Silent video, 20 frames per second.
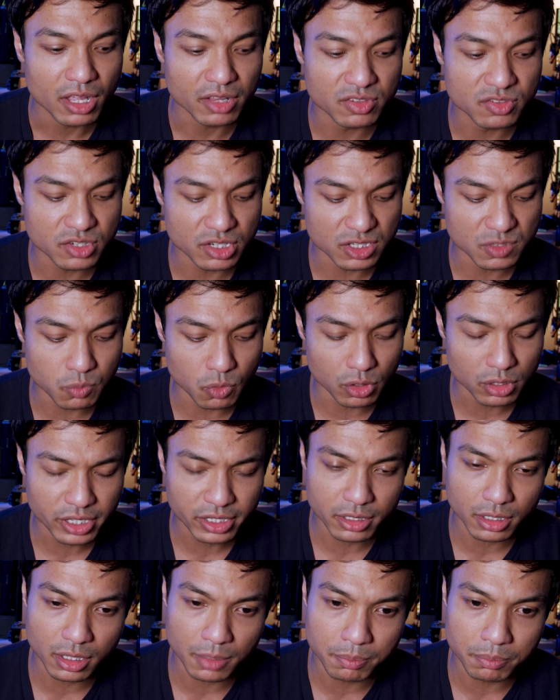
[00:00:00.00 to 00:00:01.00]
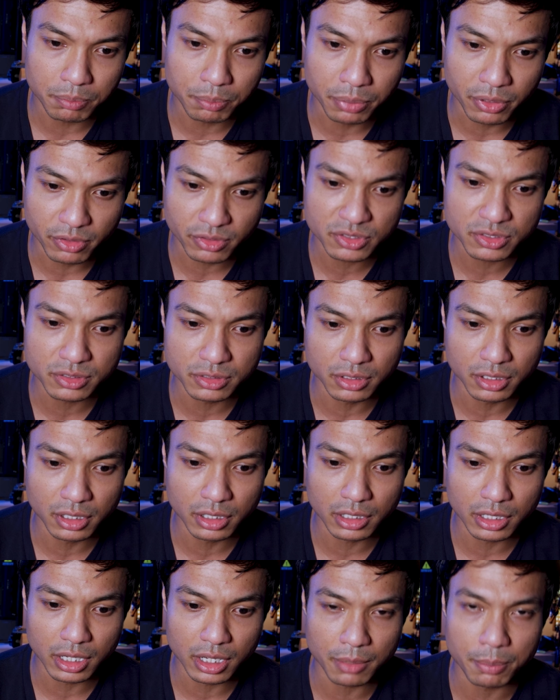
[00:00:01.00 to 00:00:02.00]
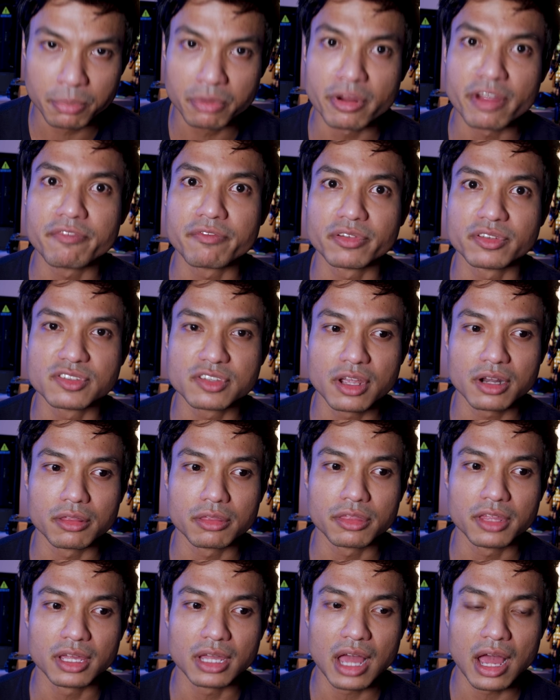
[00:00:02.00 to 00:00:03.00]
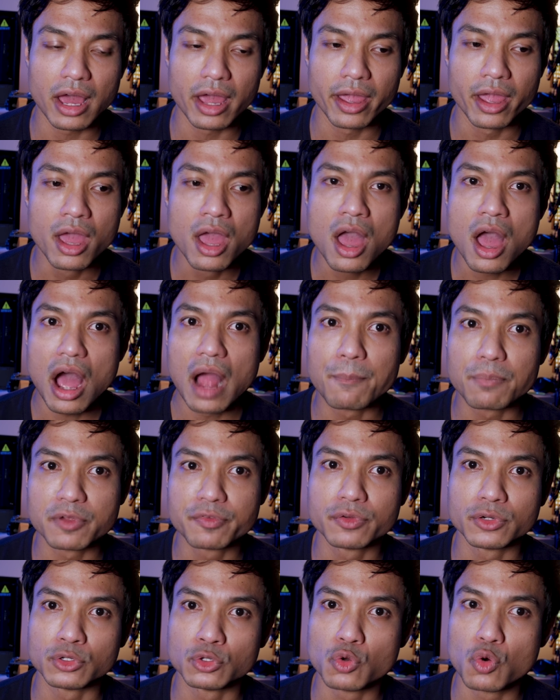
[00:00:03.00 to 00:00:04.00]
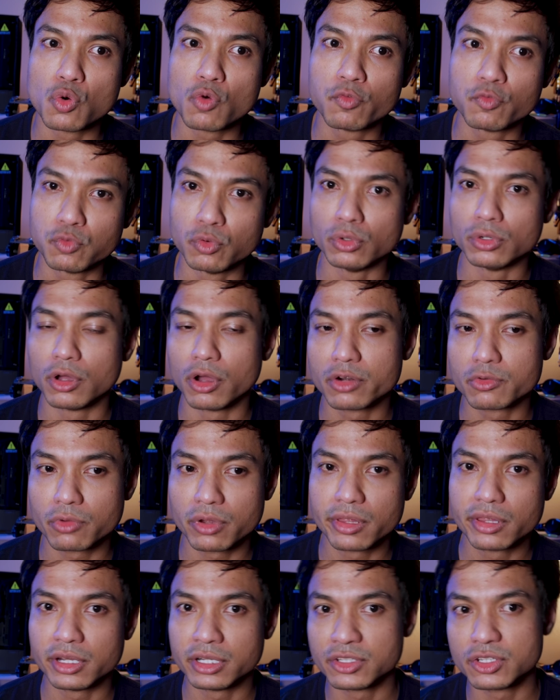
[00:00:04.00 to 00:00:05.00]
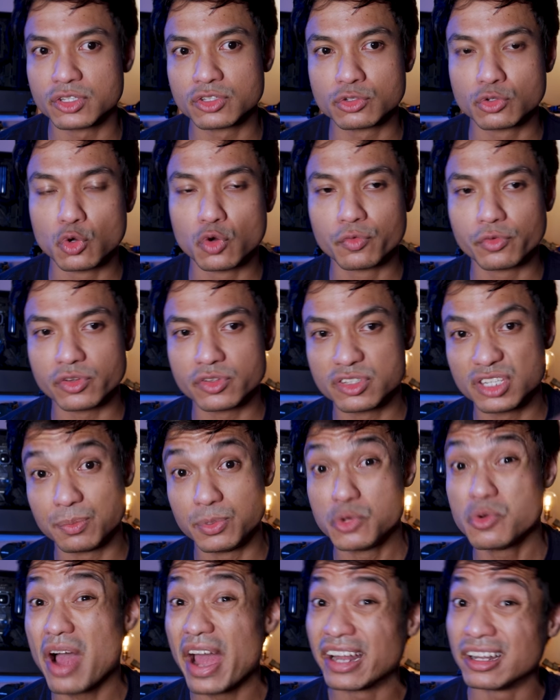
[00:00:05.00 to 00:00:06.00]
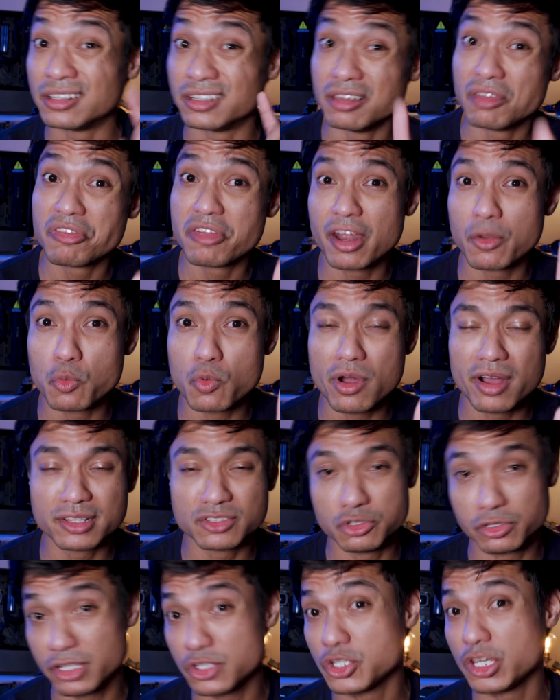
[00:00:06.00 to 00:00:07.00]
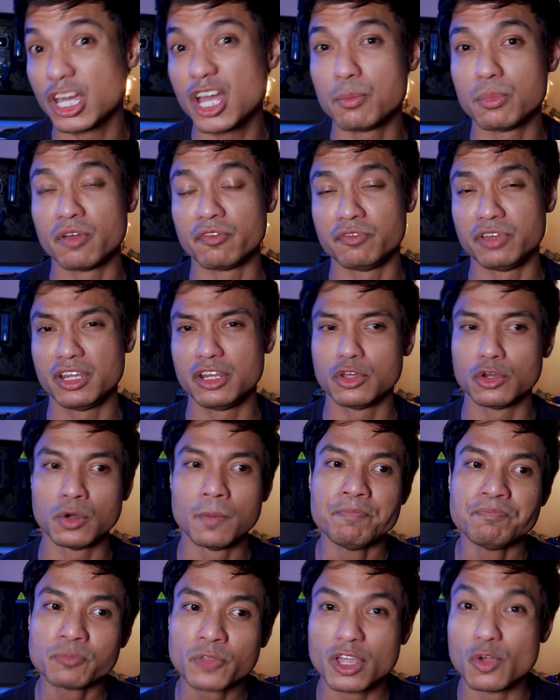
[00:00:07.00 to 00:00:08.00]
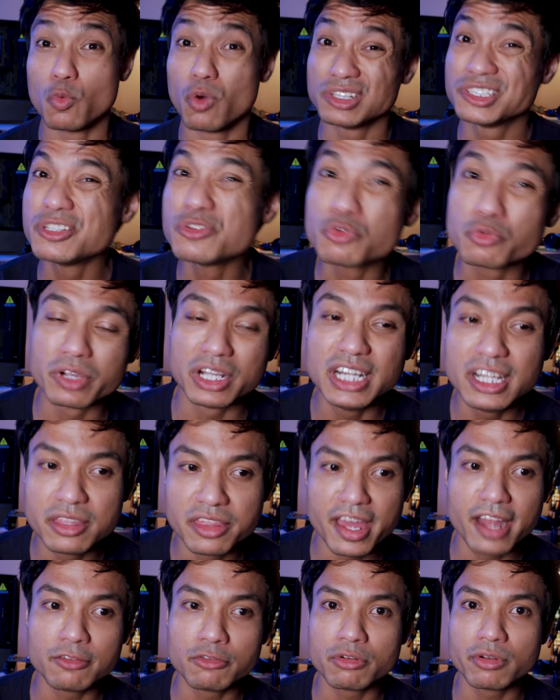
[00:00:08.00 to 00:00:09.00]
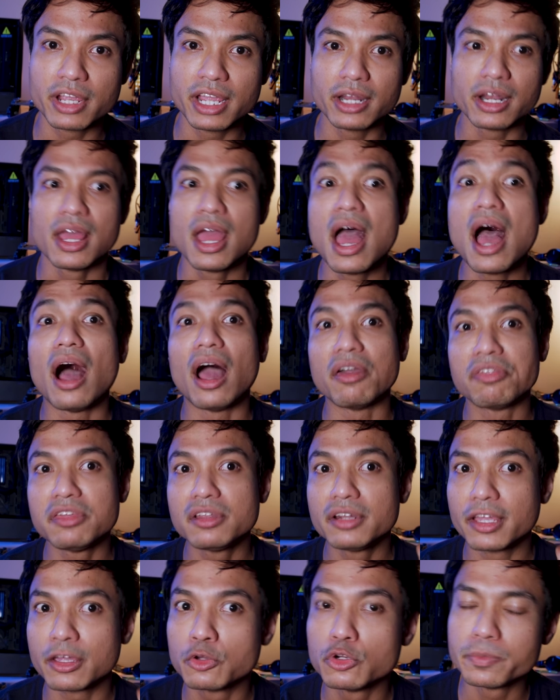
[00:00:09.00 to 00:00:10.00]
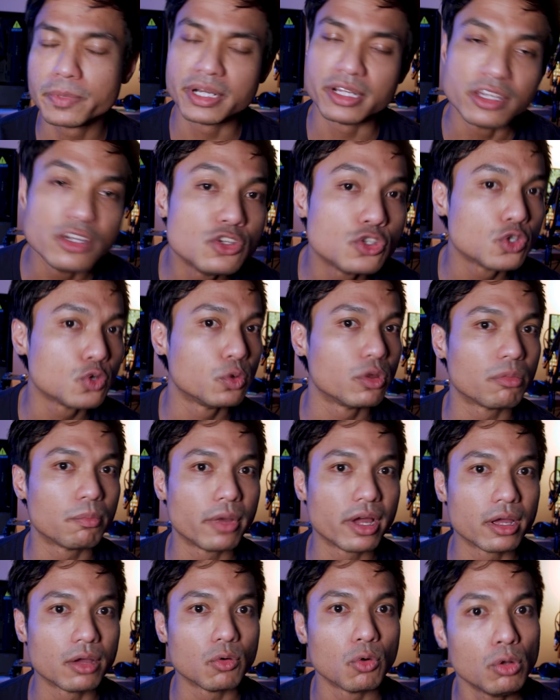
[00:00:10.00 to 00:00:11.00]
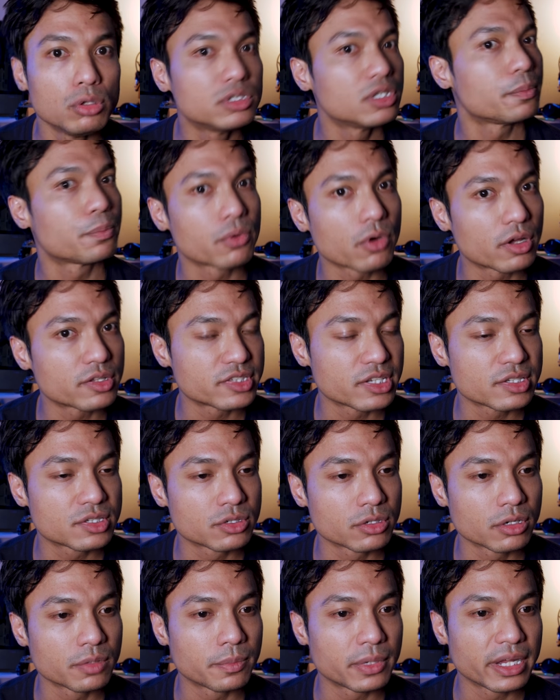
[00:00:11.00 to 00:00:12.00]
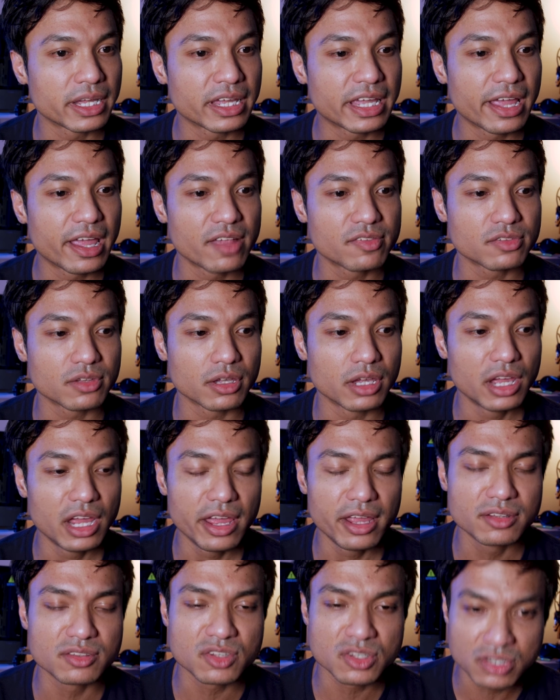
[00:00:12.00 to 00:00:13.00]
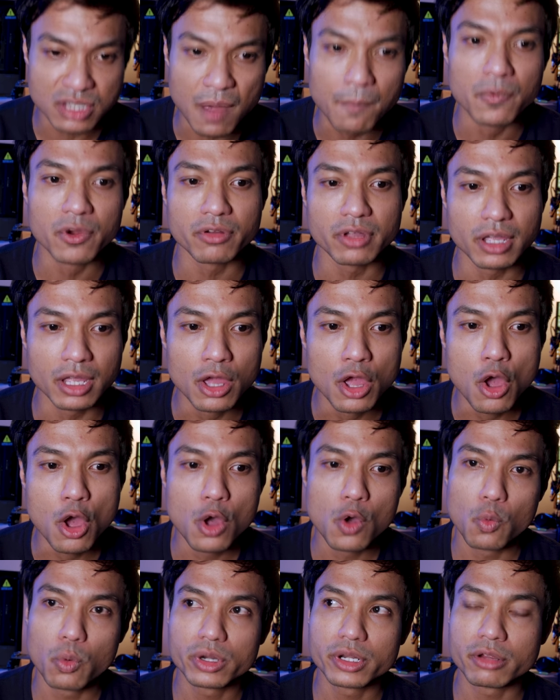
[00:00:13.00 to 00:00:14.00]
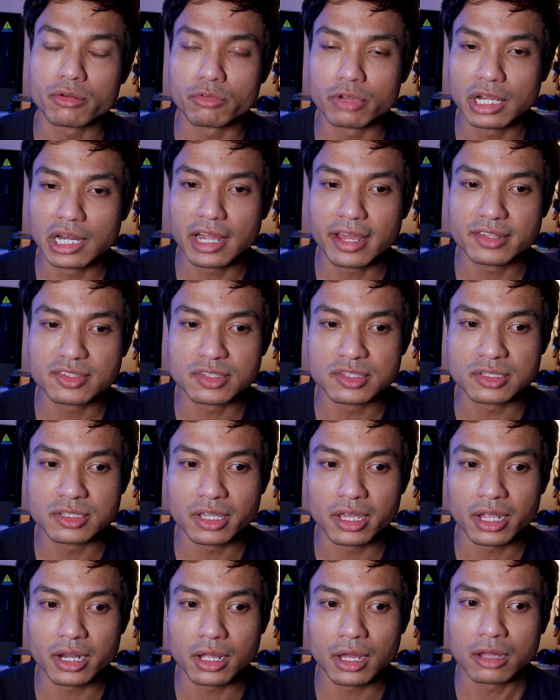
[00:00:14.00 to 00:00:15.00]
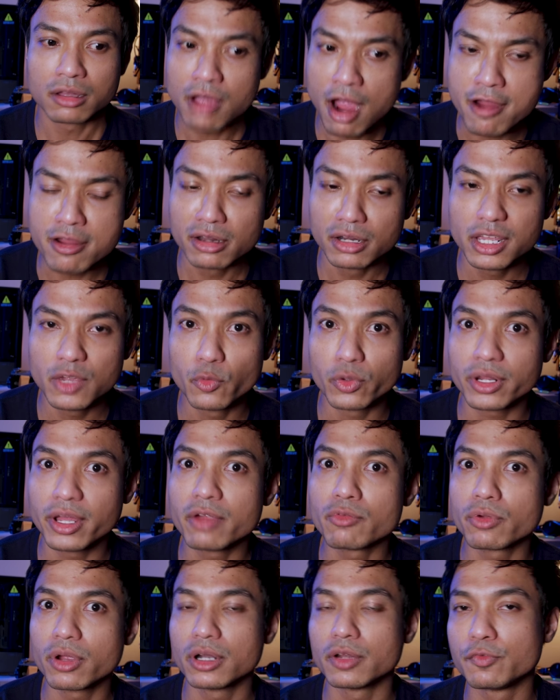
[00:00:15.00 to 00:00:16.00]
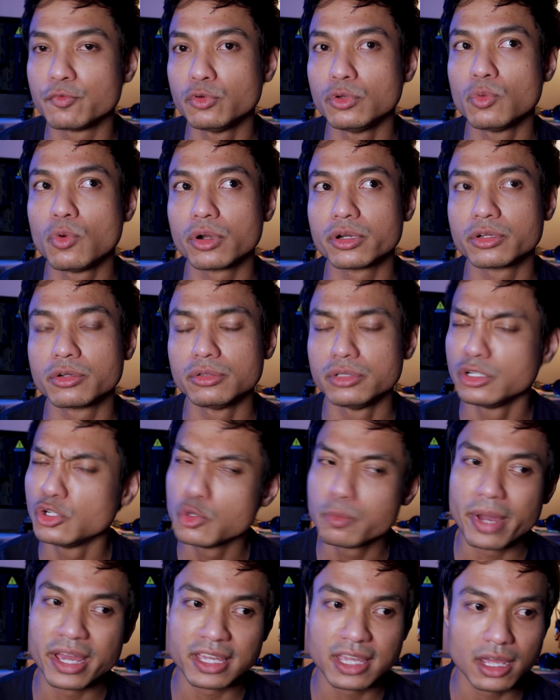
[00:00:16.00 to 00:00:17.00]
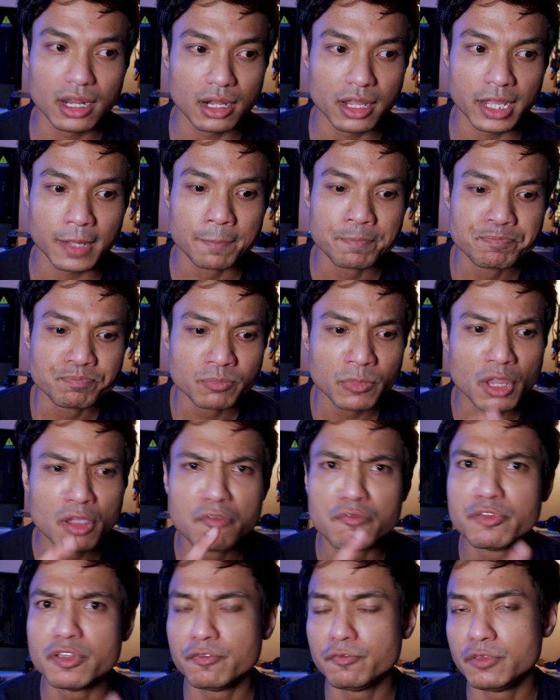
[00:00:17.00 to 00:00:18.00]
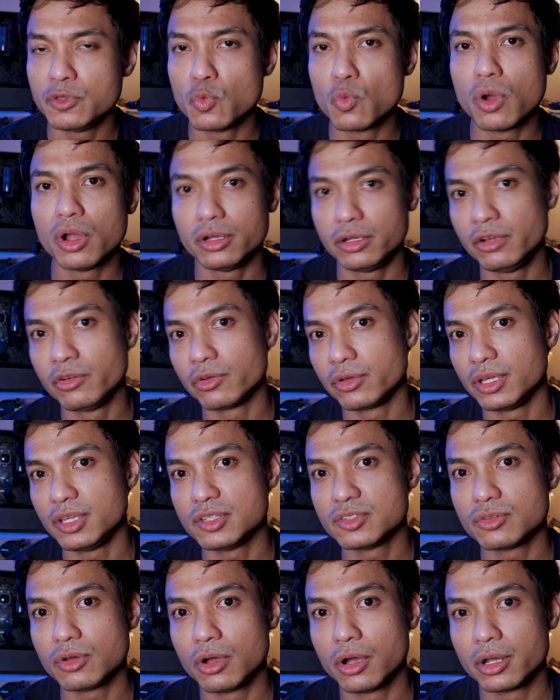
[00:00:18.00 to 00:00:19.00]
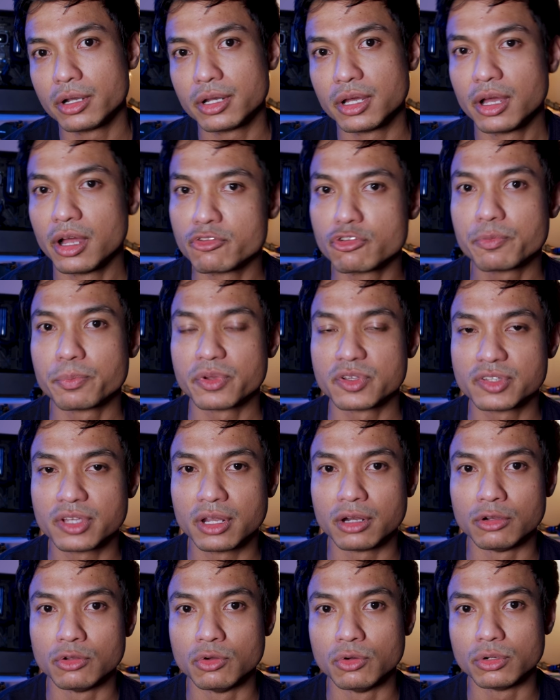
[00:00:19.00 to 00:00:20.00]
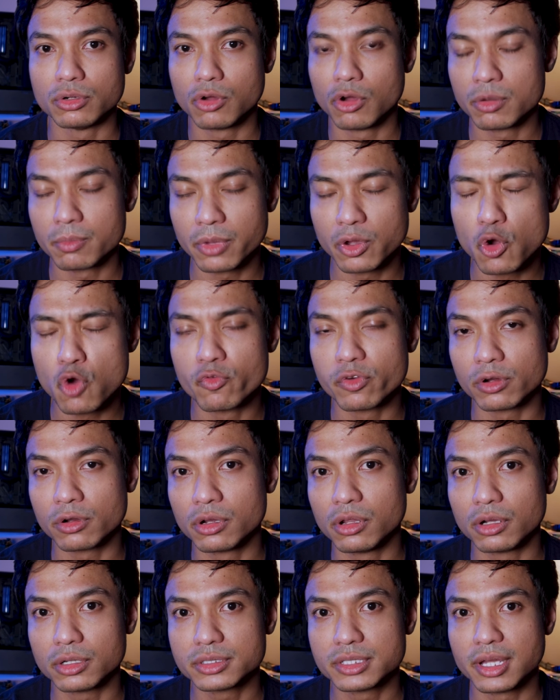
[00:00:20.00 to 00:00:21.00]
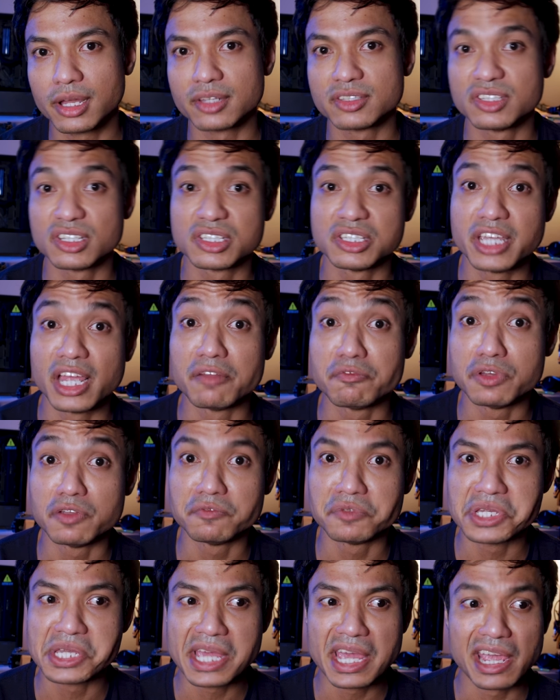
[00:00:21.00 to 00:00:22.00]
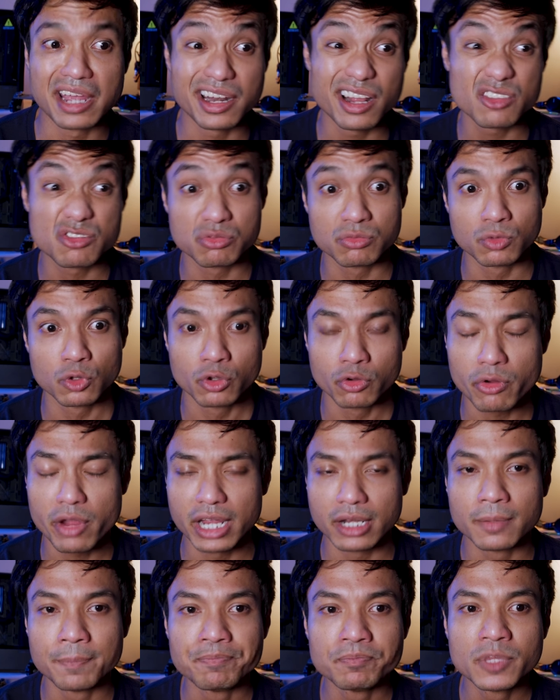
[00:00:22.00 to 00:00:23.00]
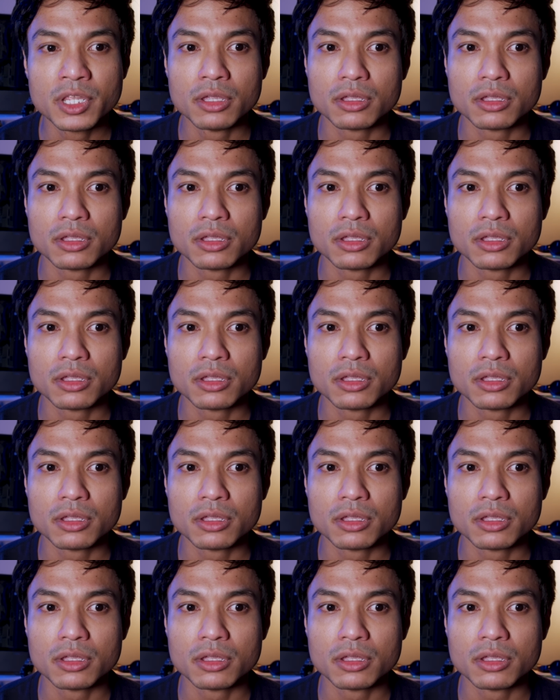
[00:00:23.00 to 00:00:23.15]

It's just more like a personal preference kind of thing. I prefer to go full on rather than just go for CPU. I did that once. You can check out my video. It wasn't really that great. I think there could be an issue with my older processor. But I guess in summary, what I realized is that currently when I run a full water cooling loop, I get like 51 degrees on 100% load on my overclocked 6850K. And that's great.